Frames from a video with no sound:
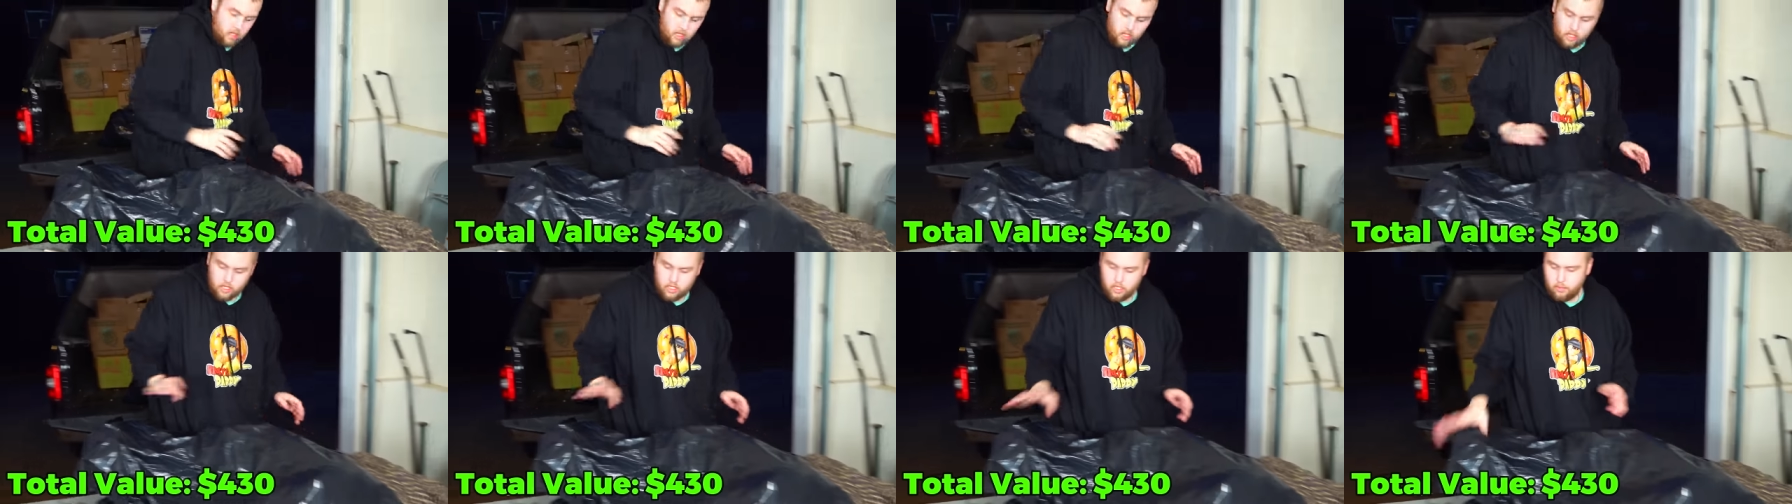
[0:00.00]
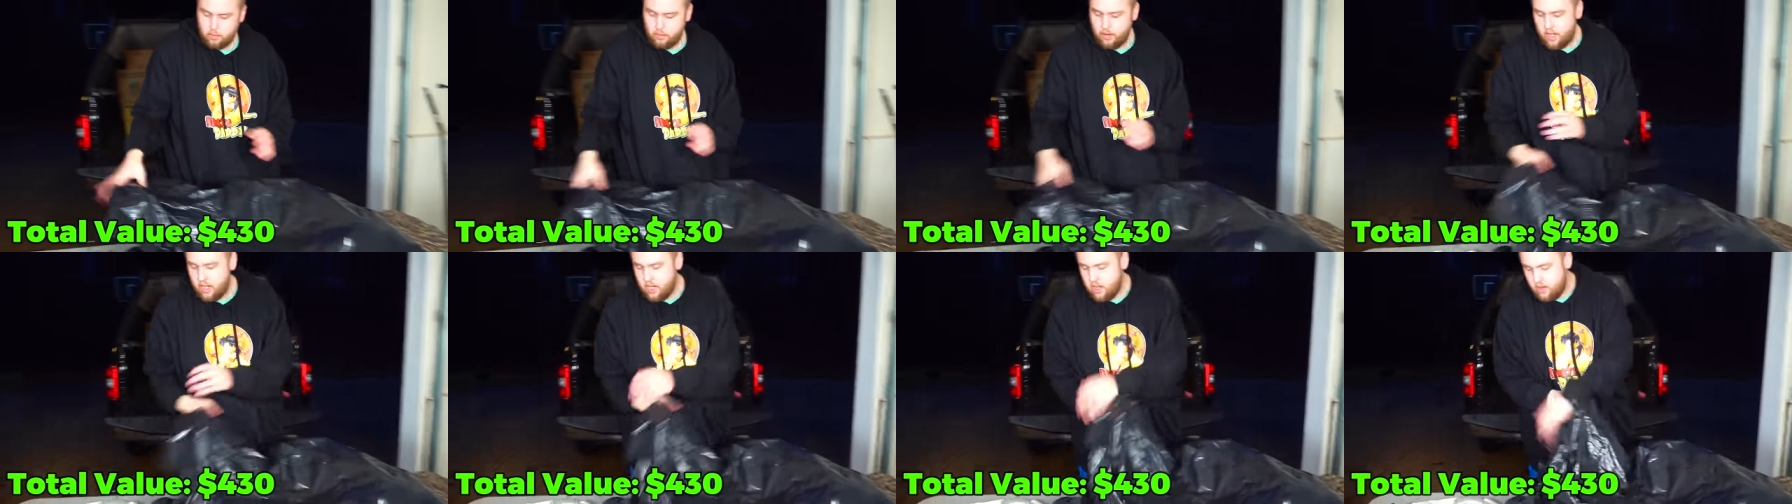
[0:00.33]
Because the
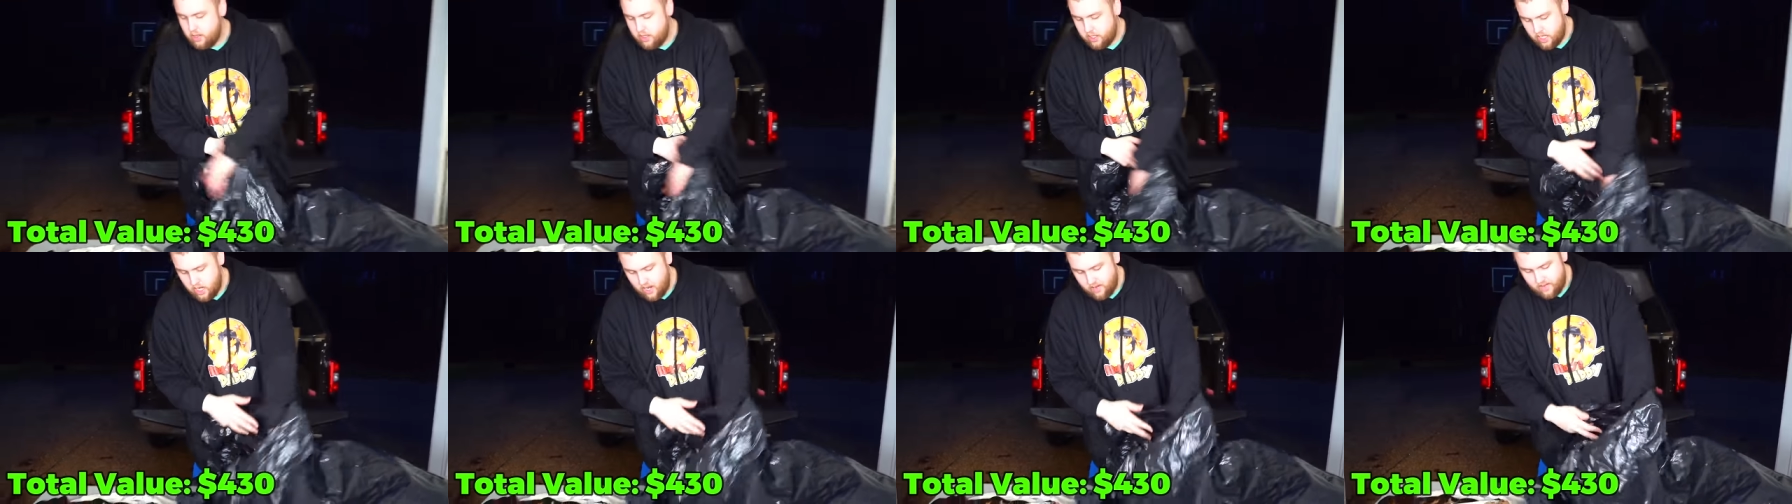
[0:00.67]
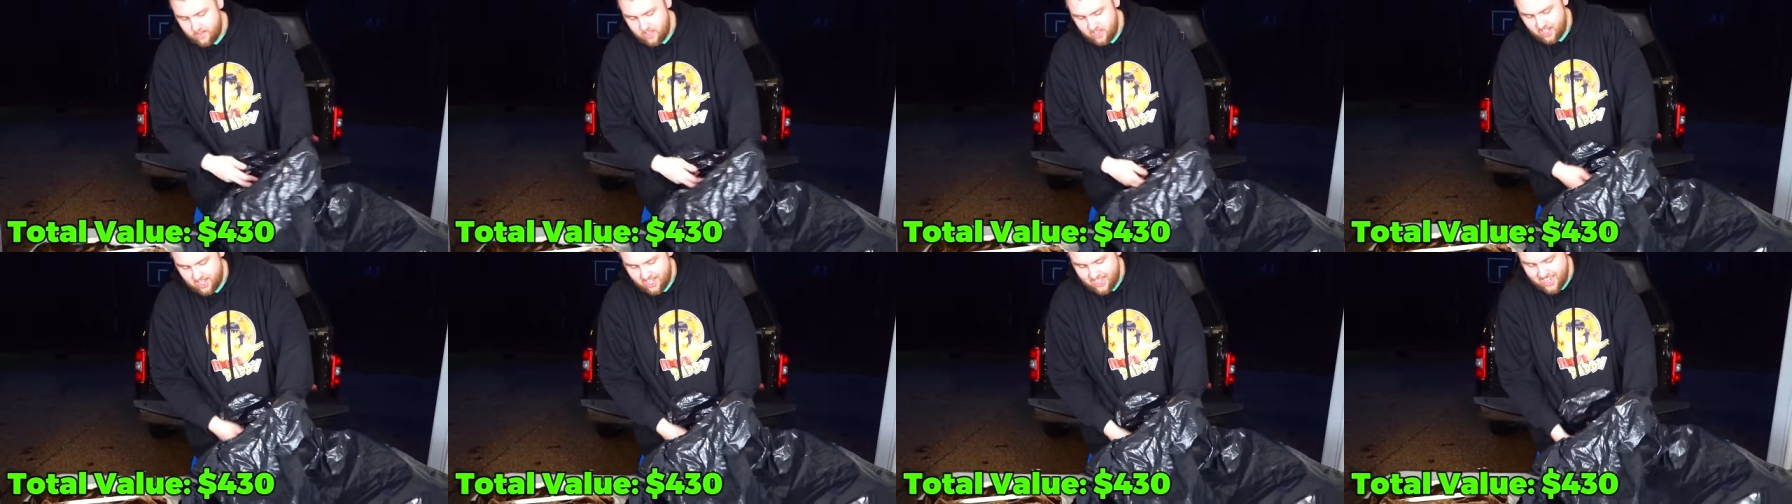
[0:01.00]
brand new stuff
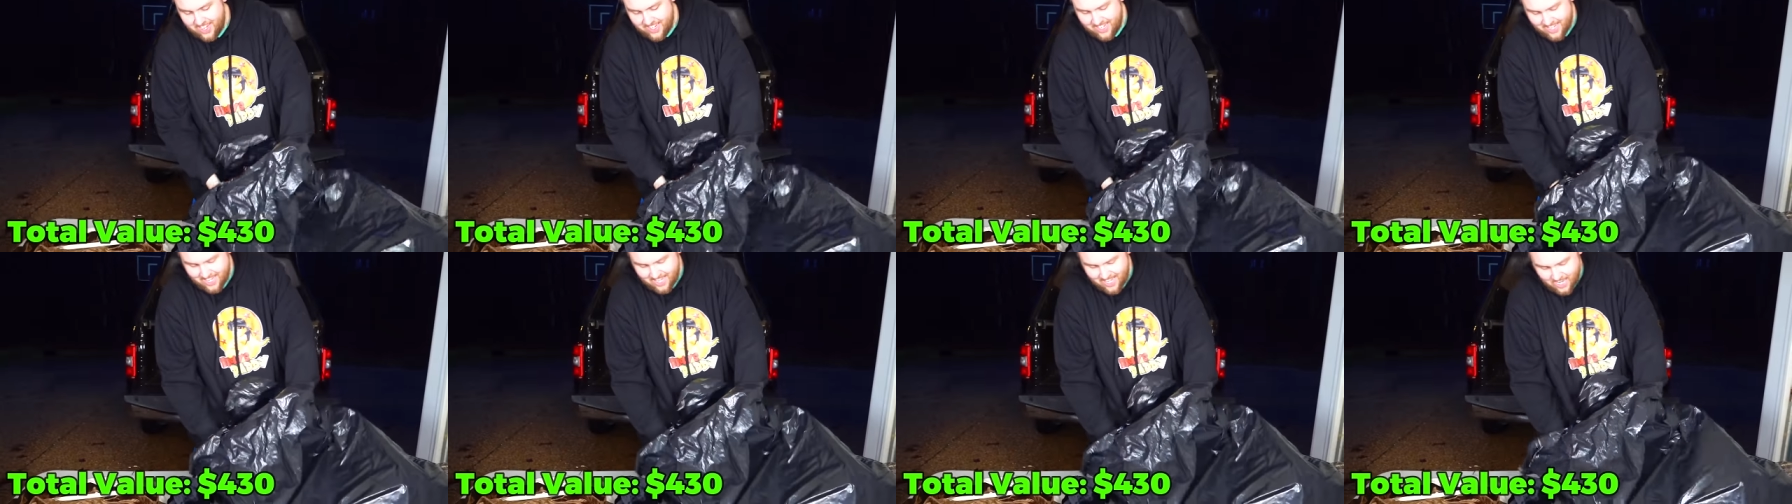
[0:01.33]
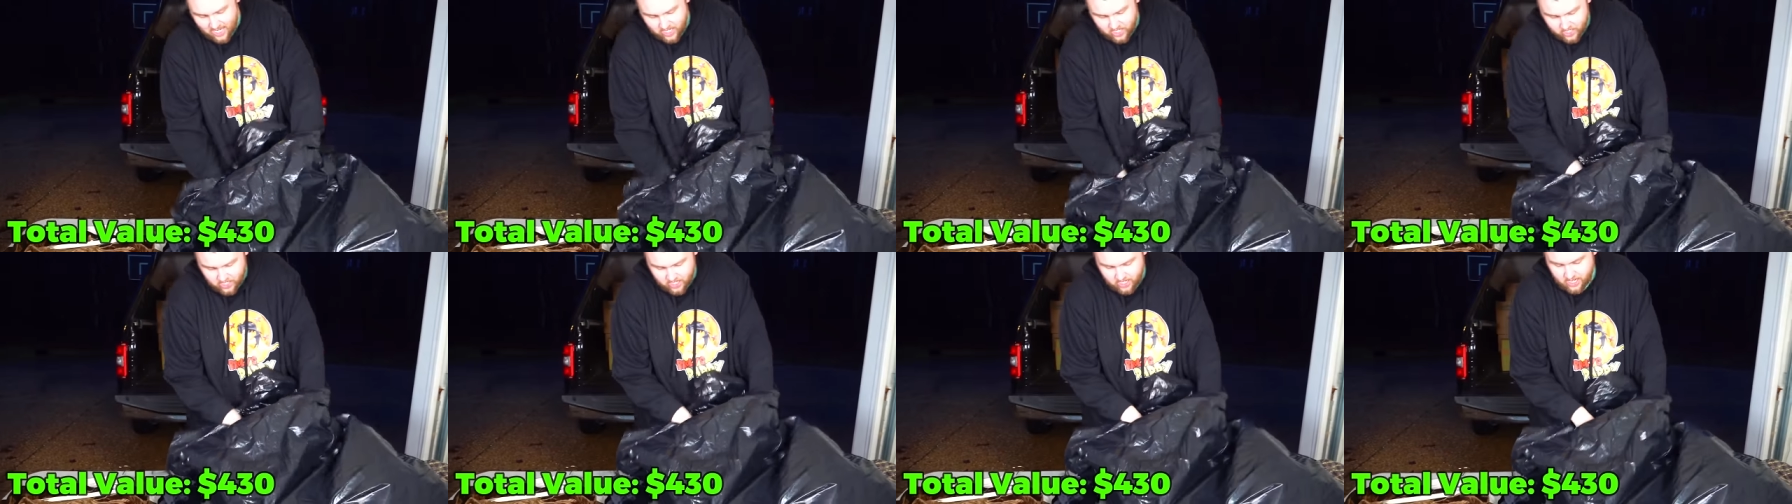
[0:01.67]
and the good
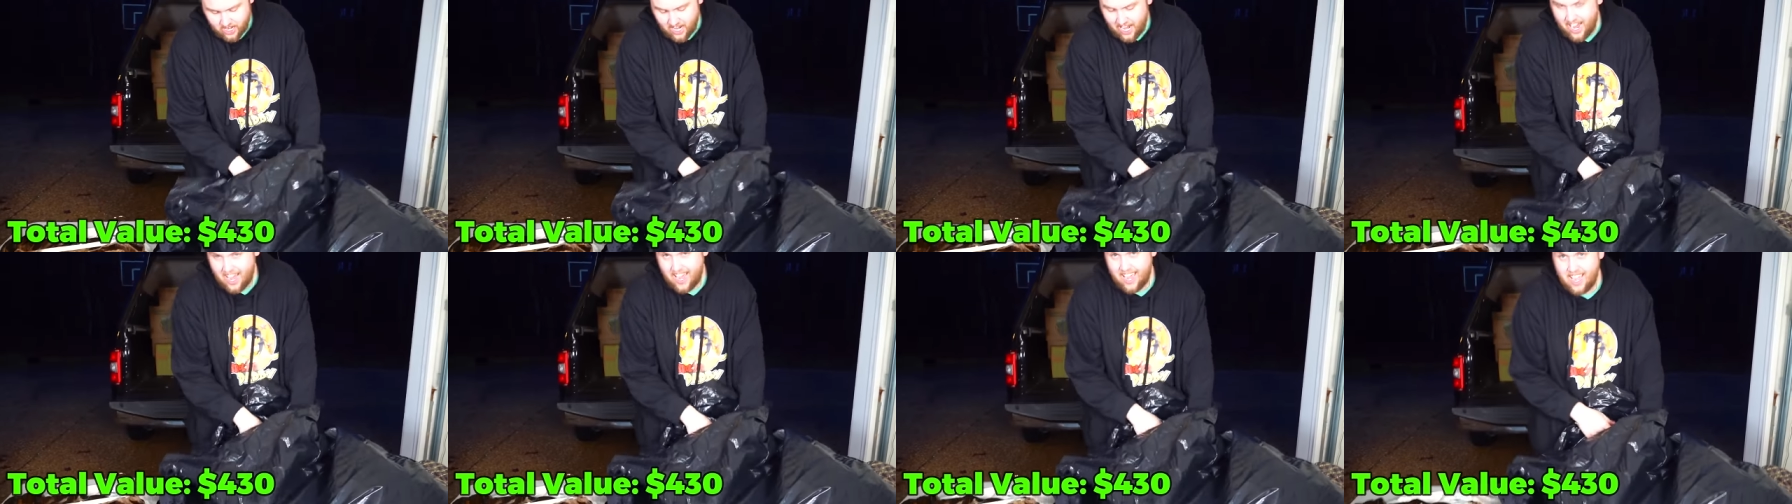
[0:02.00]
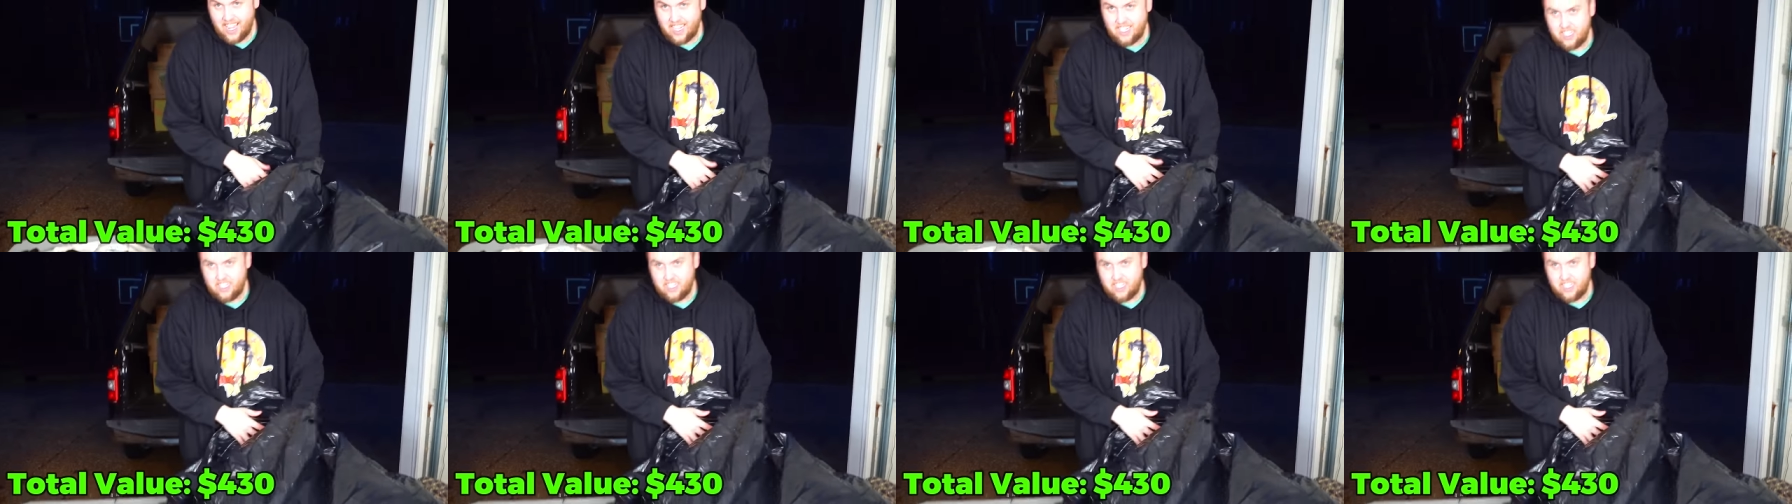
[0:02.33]
condition, high-end